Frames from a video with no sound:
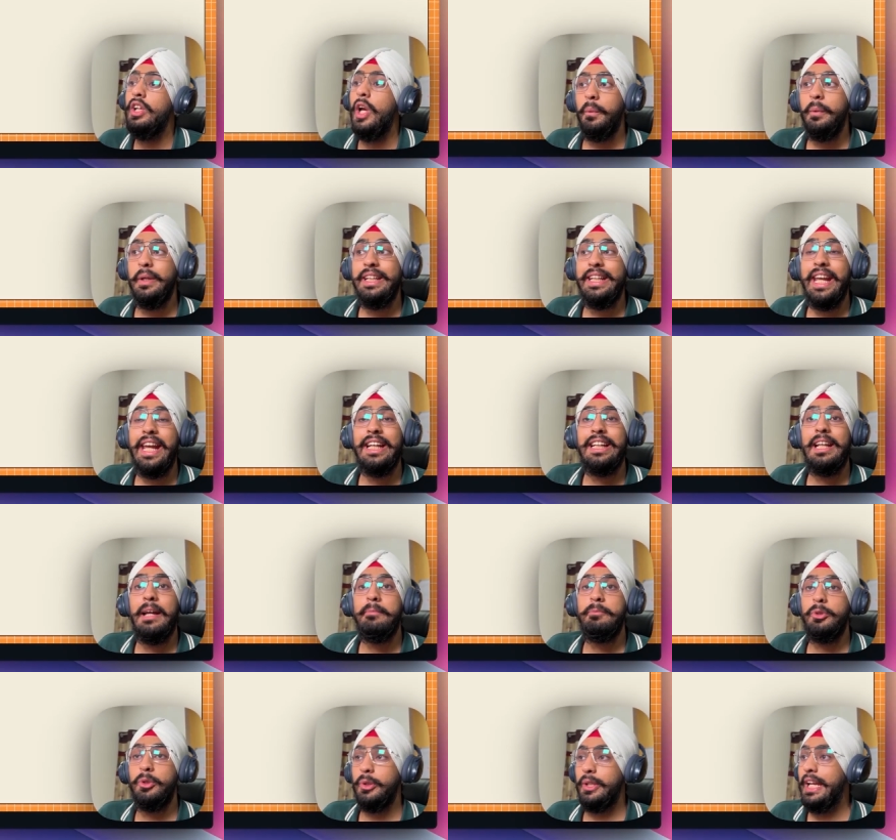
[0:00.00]
We take
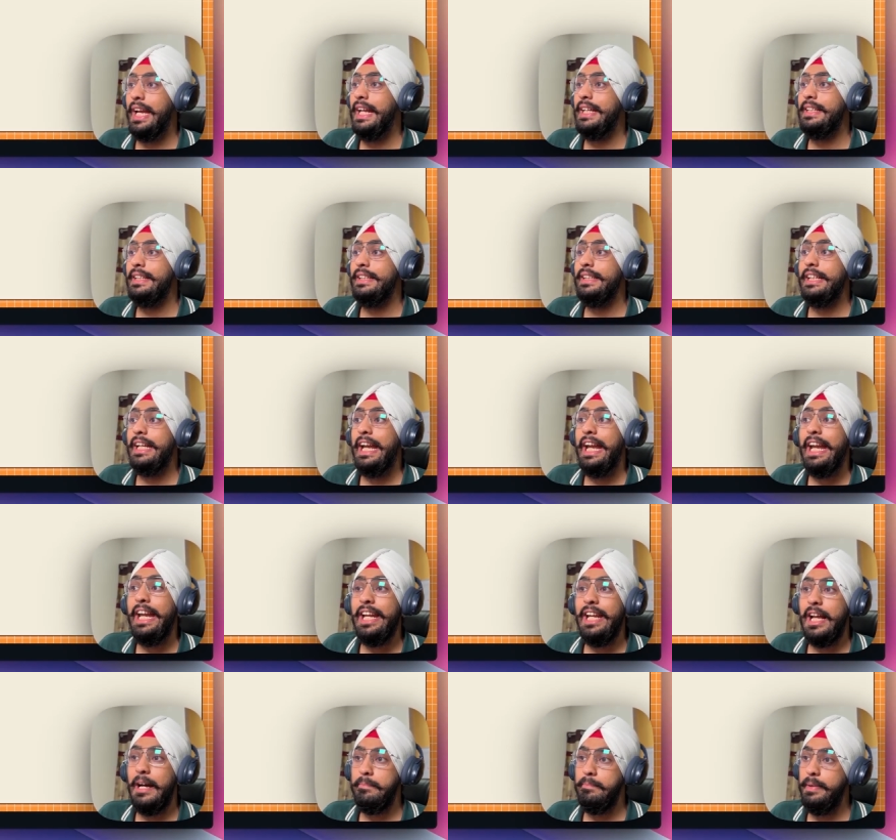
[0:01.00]
them together
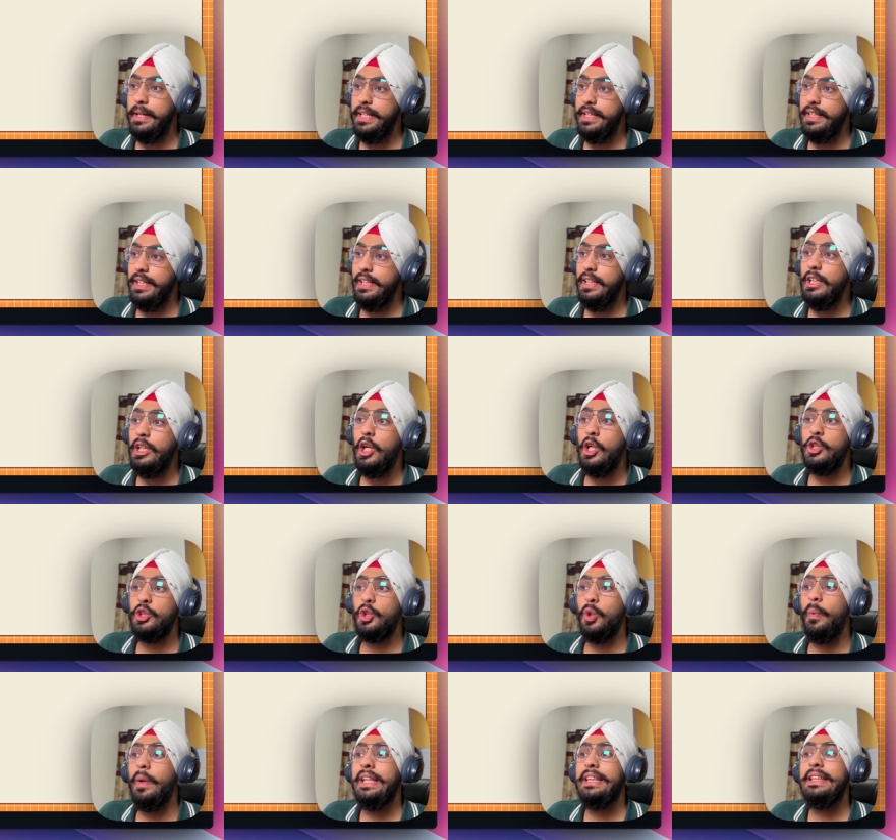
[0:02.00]
in a bundle.
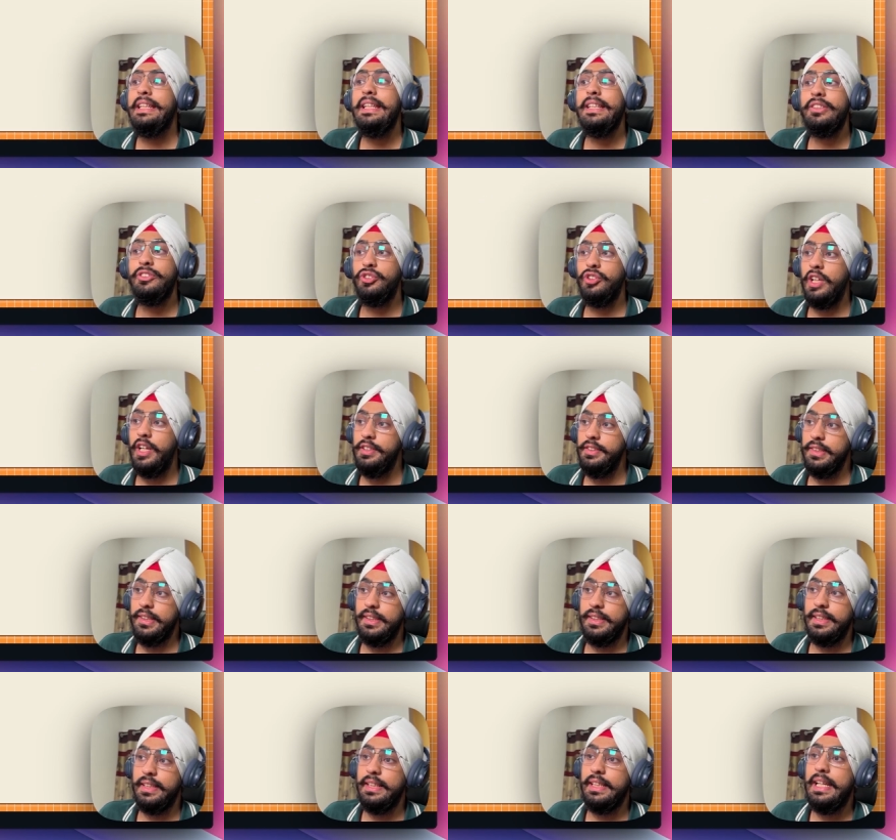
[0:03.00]
So when these
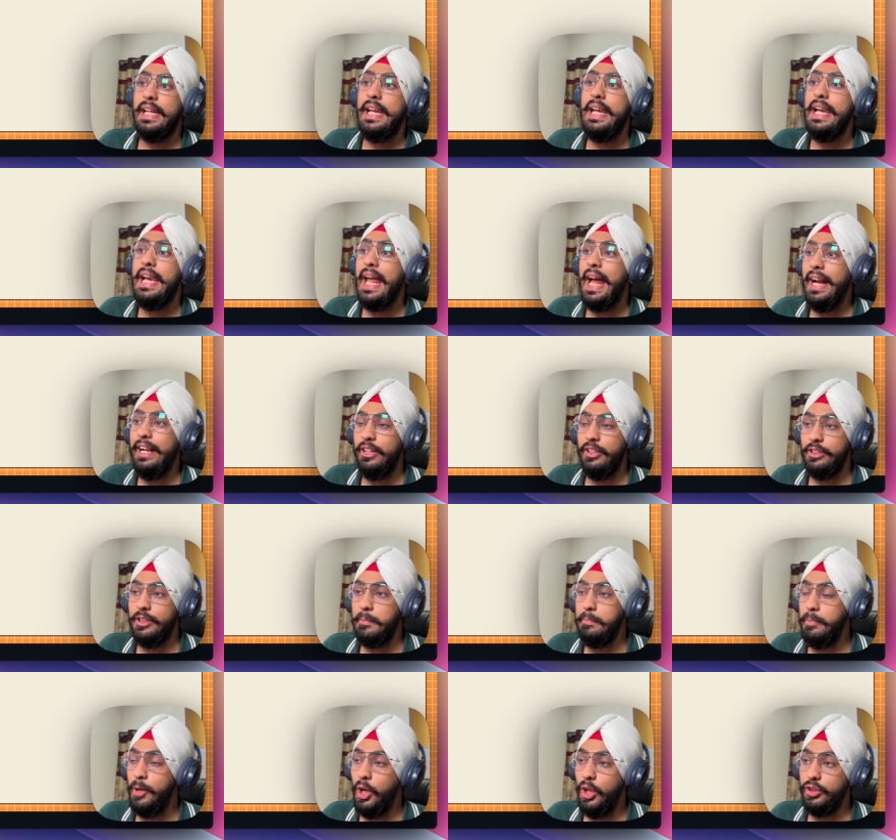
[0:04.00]
transactions land on the
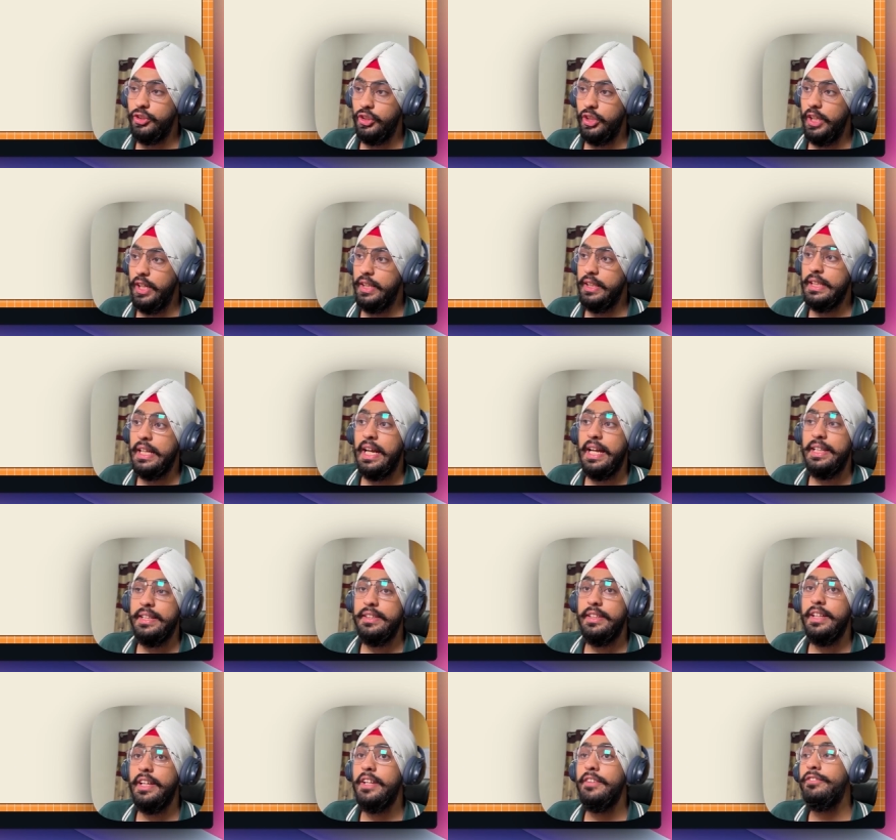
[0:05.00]
blockchain,
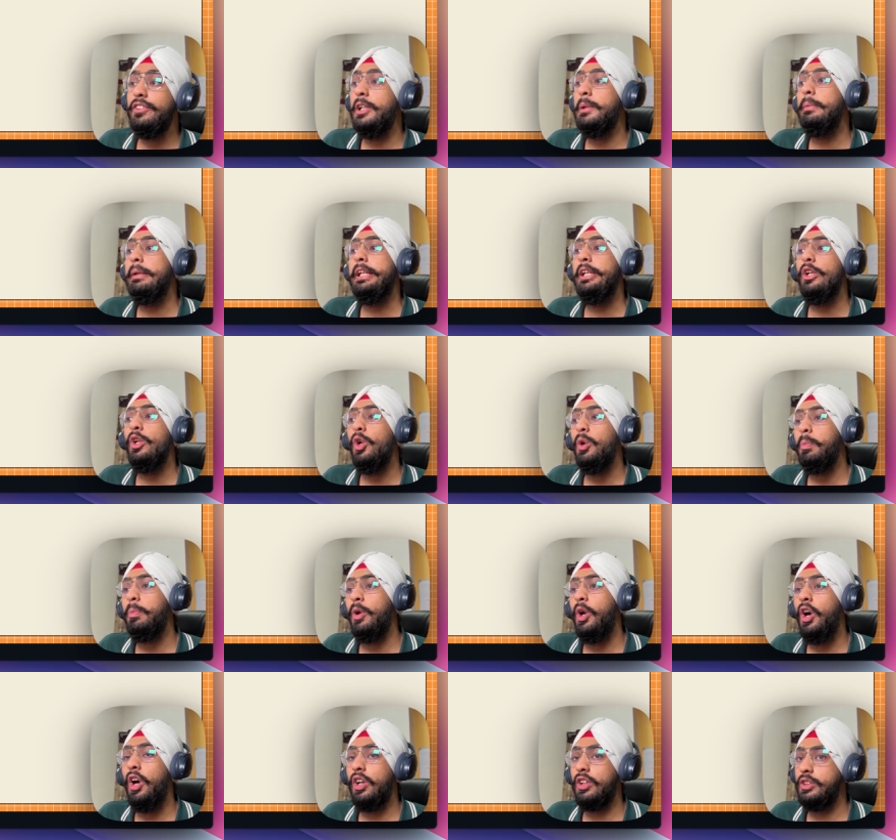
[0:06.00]
there will be no
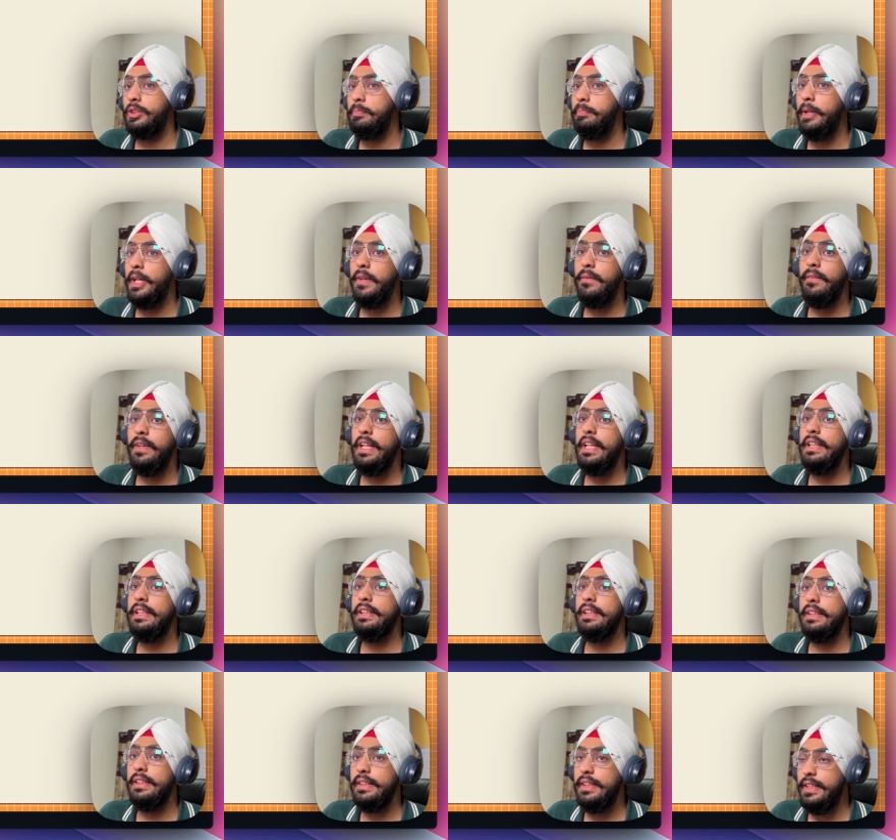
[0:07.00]
blocks
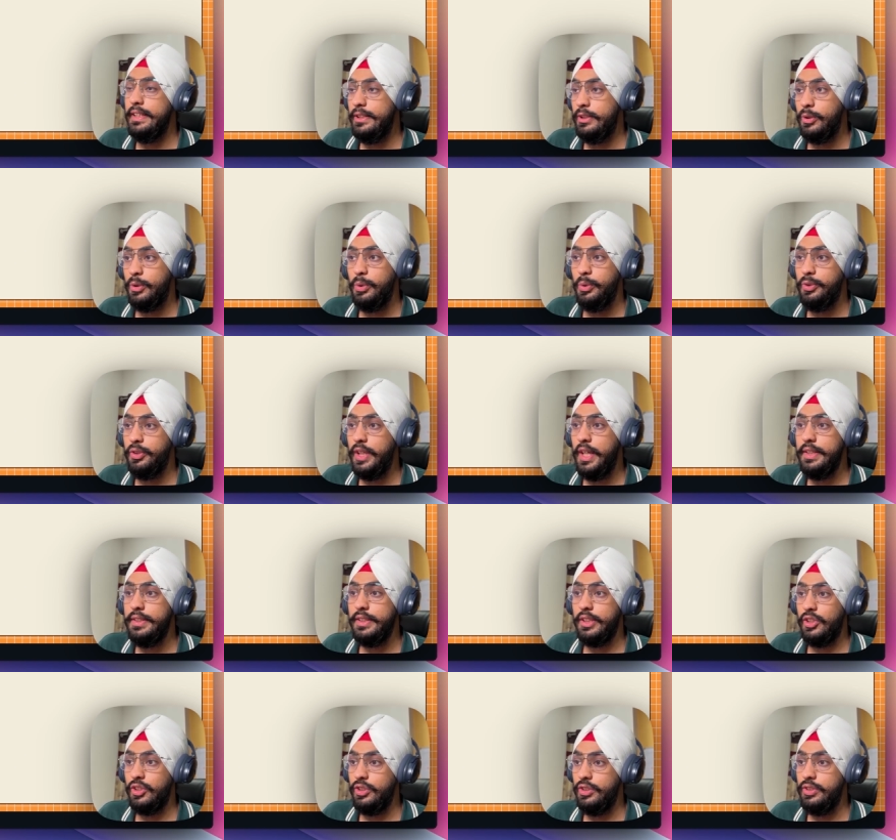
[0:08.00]
between these two
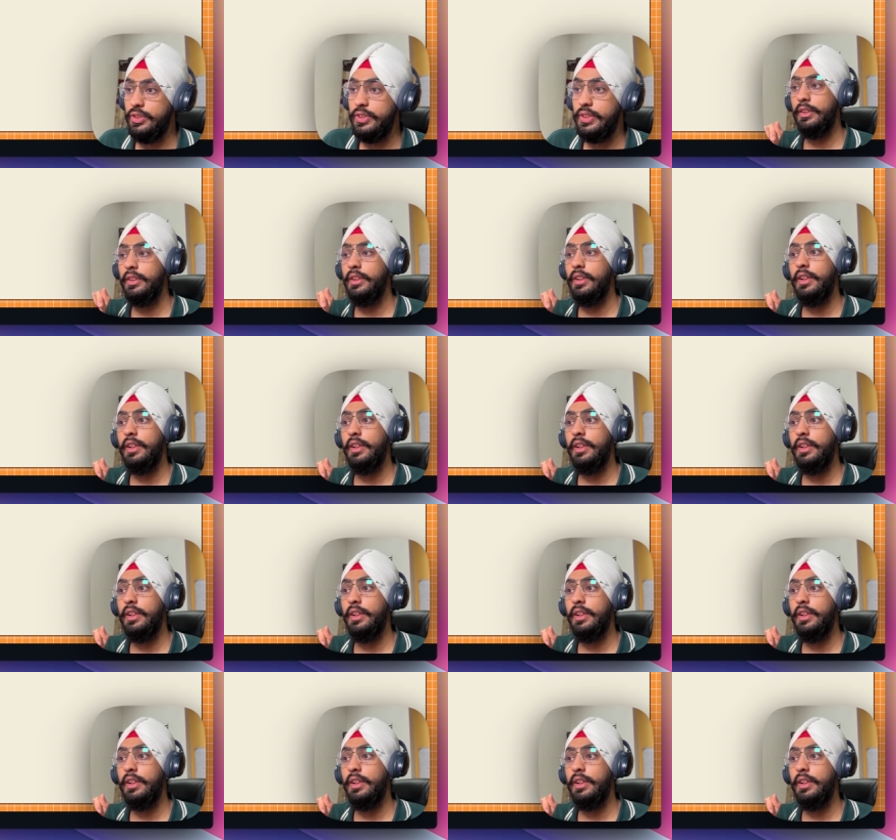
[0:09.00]
transactions.